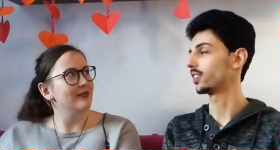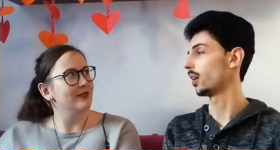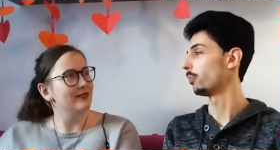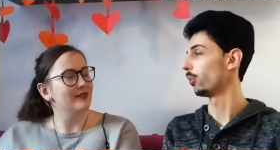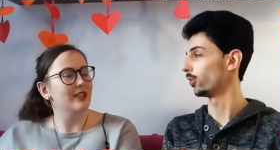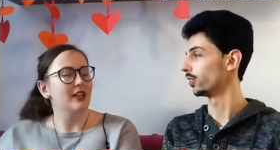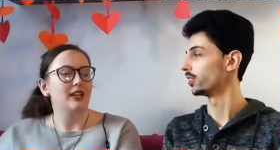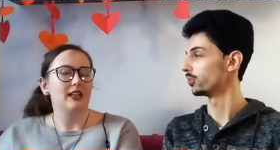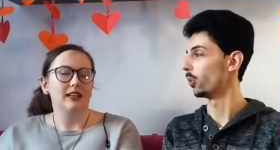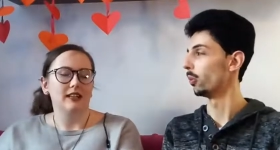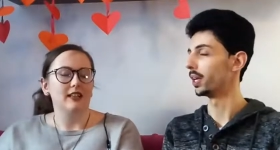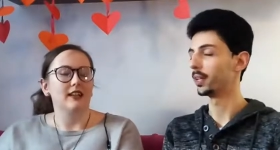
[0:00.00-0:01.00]
Speaker 1: example, this
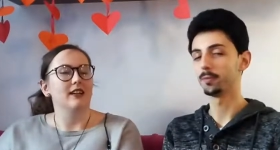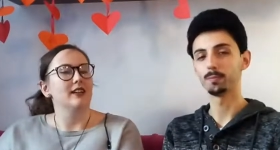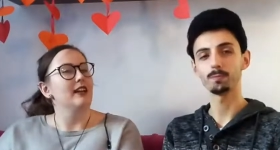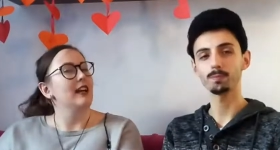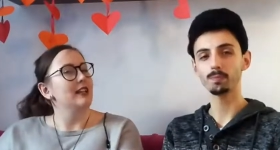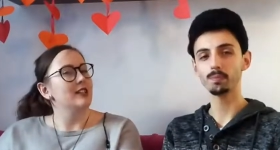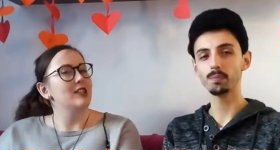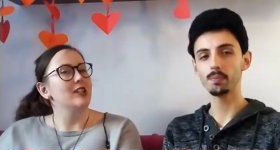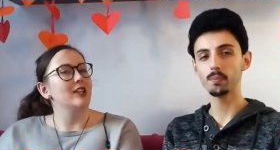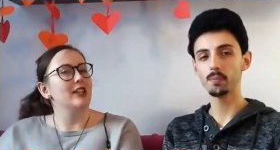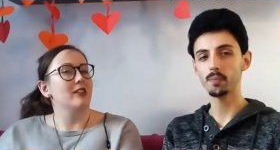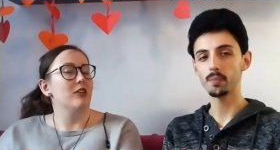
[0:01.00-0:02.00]
movie. Yeah,
Speaker 2: and
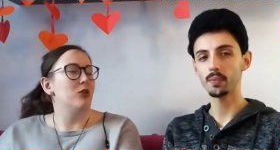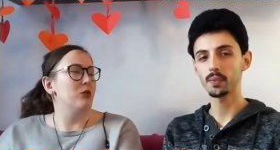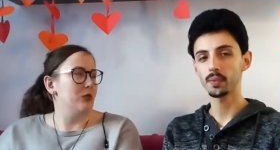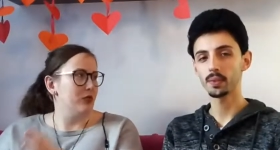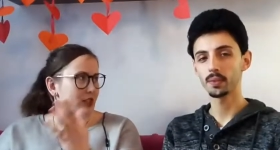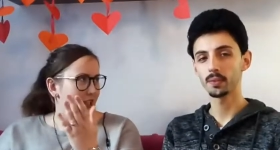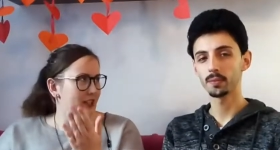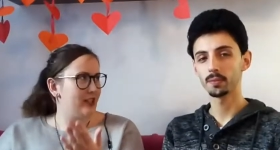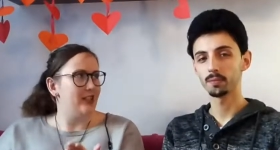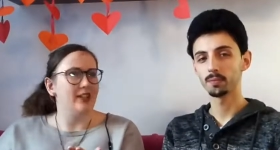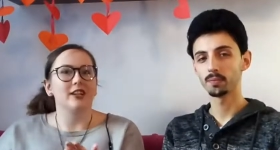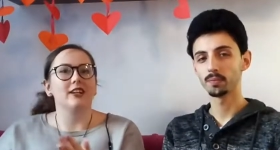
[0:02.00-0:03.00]
80, almost
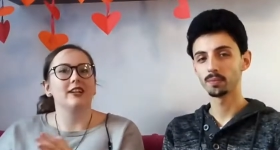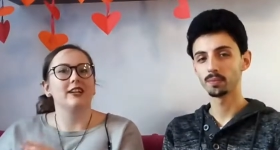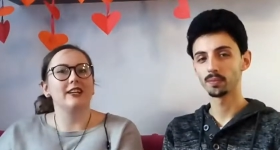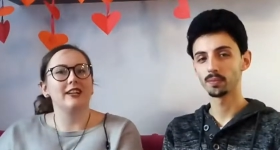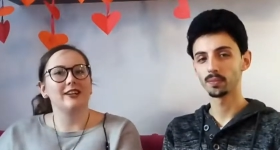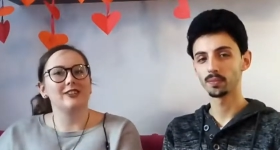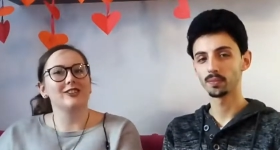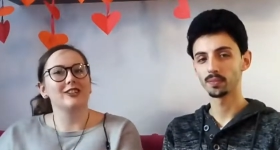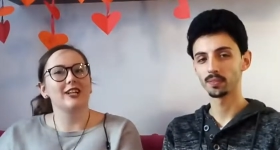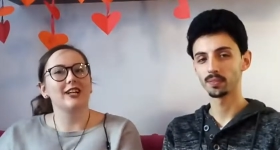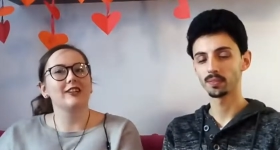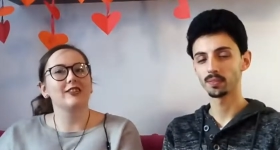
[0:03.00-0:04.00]
80 years
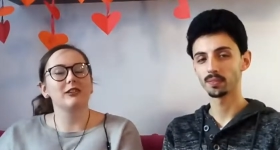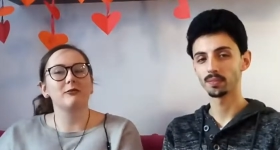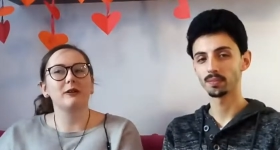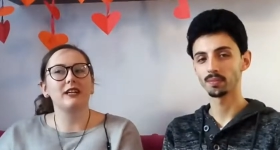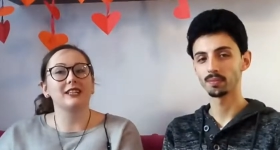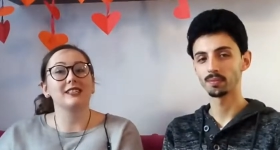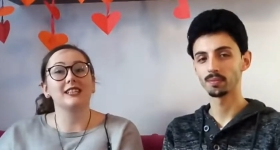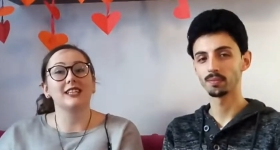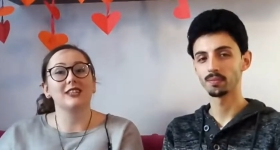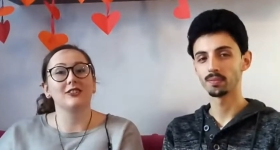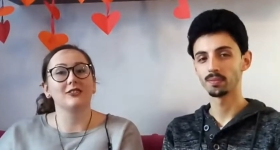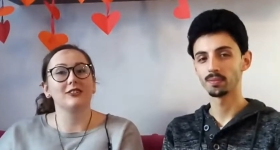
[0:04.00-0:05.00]
later, we can see
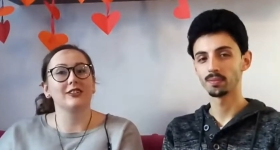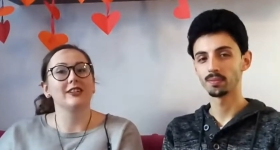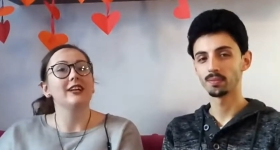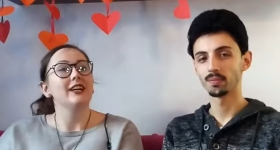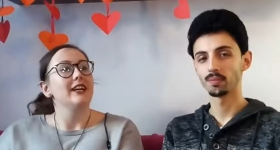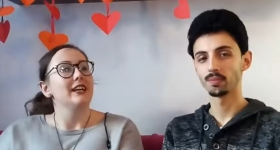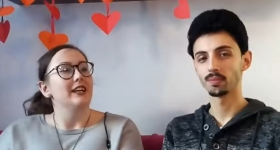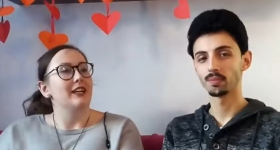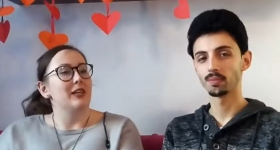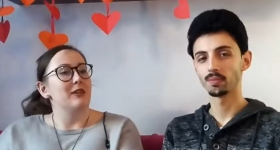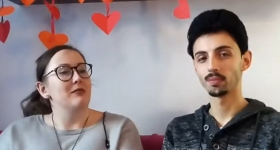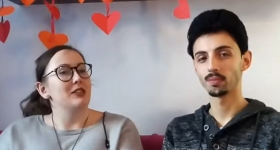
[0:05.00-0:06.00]
another,
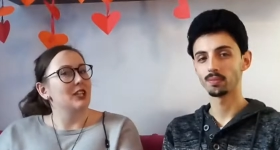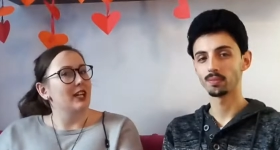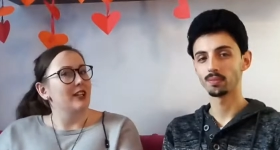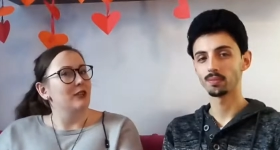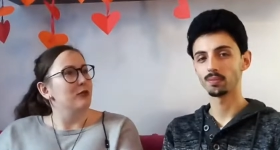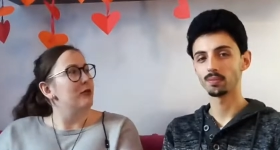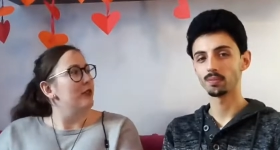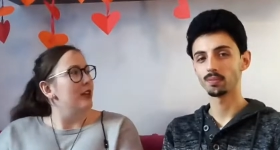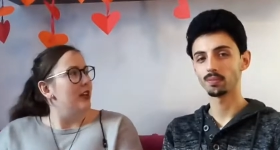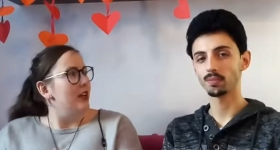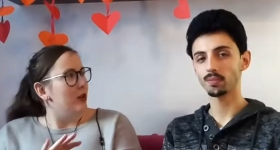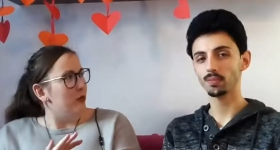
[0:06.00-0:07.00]
uh, this kind of
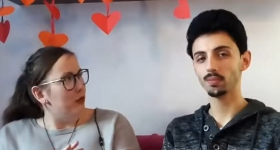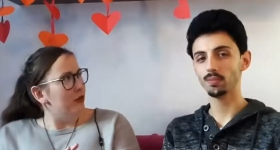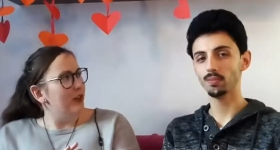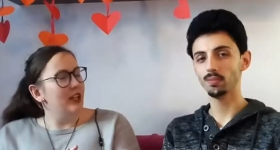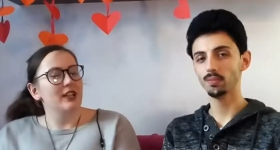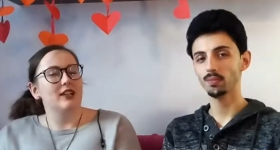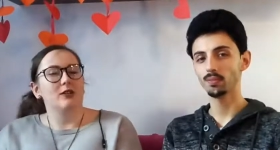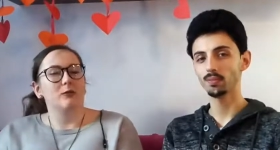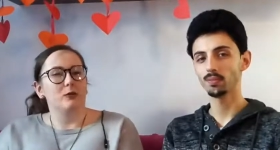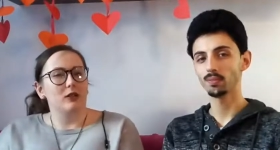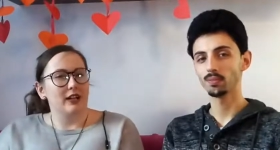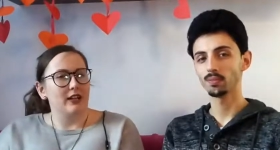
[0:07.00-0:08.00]
movie that
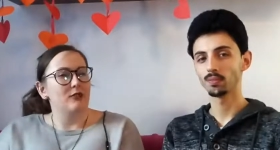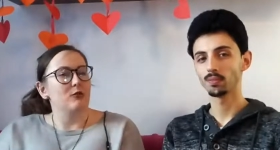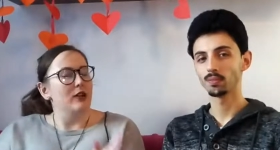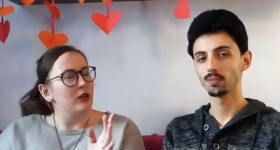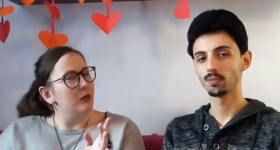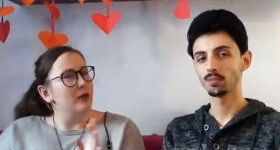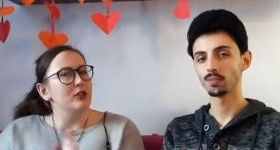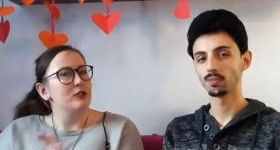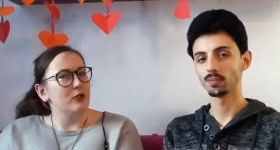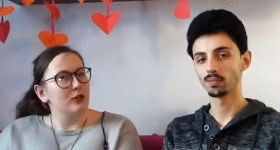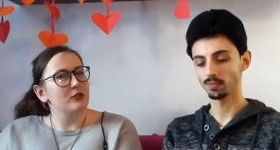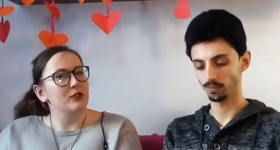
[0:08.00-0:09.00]
we would like to recommend
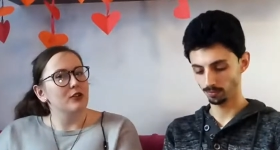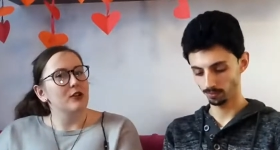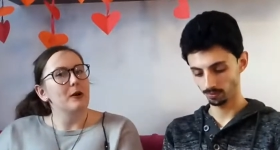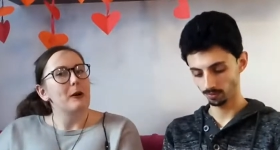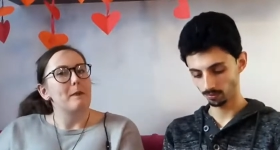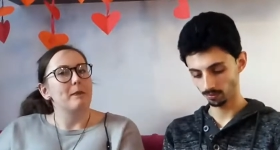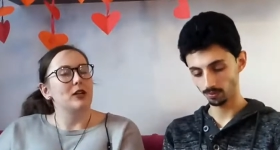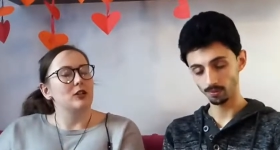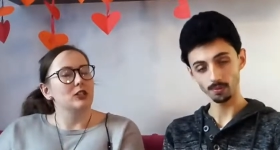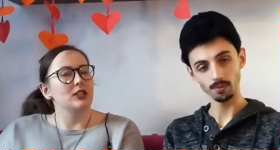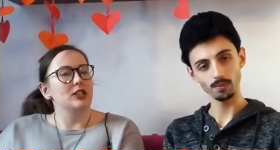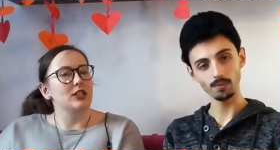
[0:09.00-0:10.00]
you also,
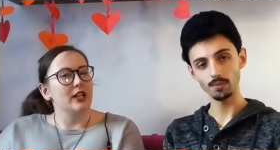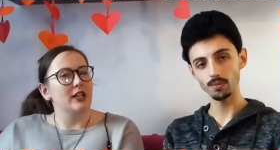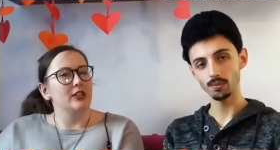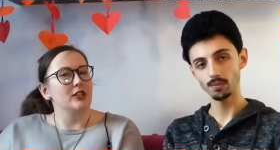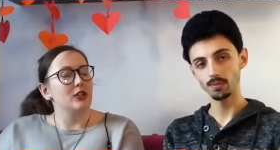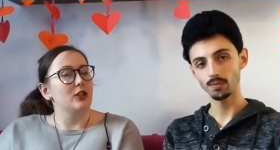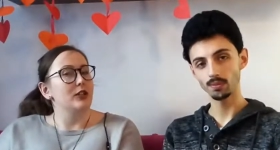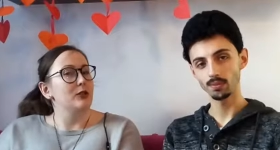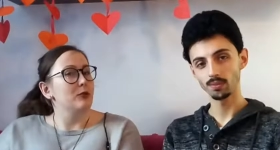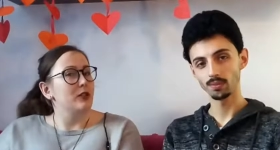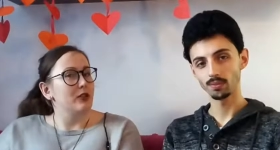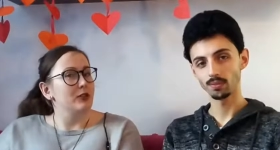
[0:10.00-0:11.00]
because this year is going
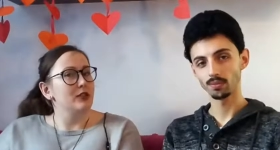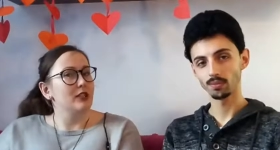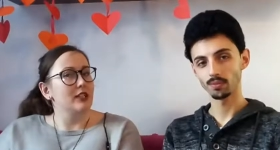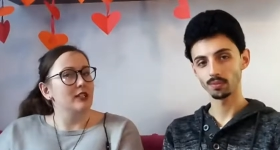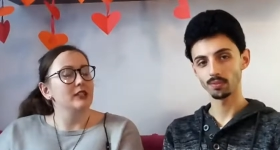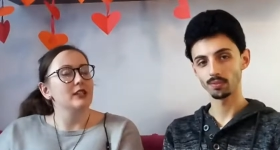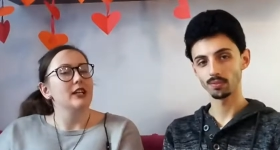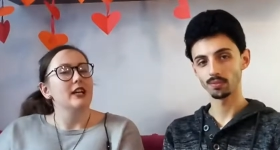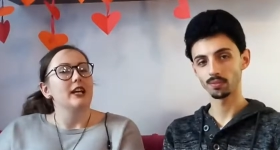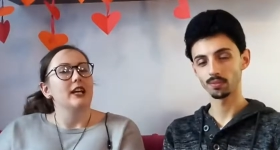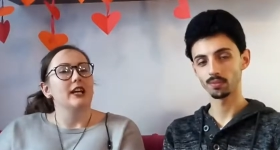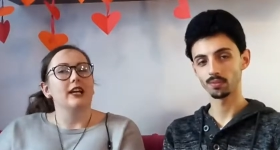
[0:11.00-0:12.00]
to the Oscars
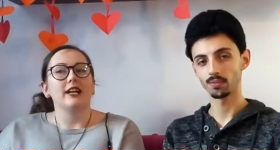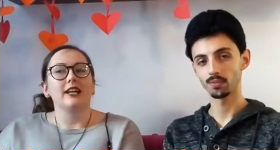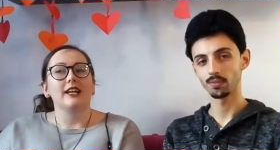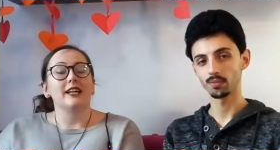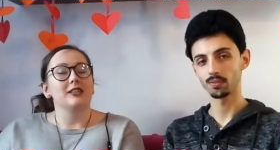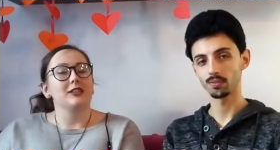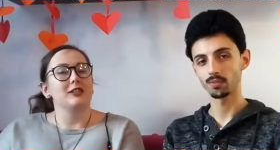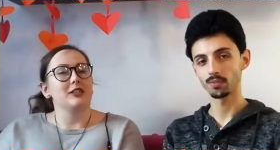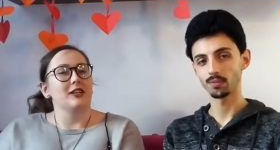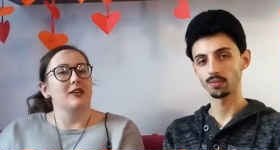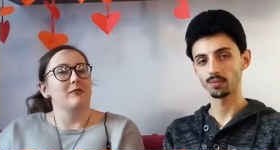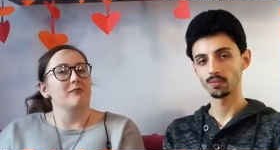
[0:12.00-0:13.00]
uh, and
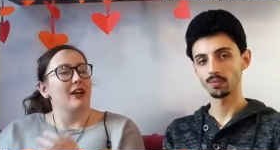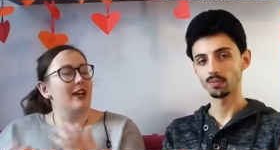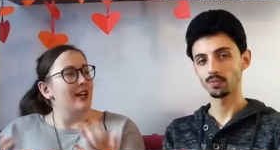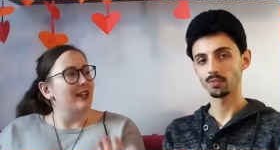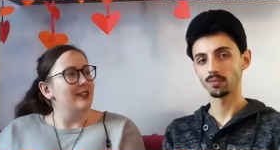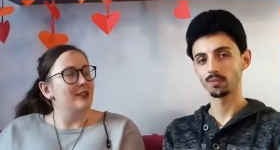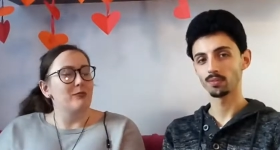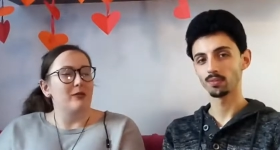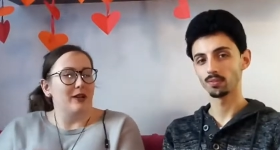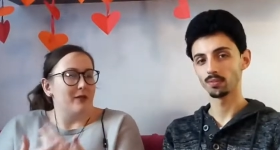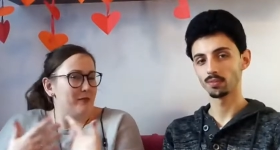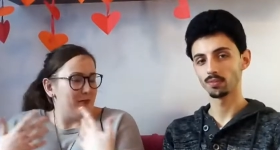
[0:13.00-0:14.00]
is uh, directed
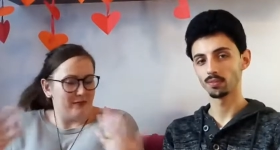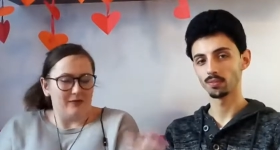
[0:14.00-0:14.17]
by